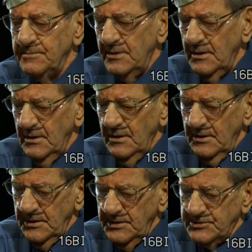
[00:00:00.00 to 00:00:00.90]
he
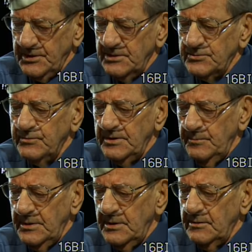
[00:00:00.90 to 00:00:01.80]
starts reading me a,
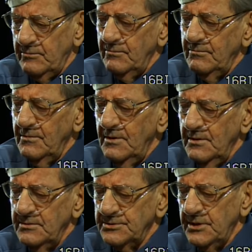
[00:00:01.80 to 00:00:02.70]
uh, this
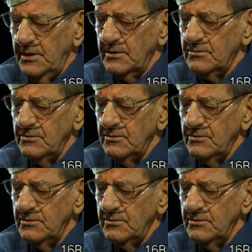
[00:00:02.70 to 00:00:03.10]
article, and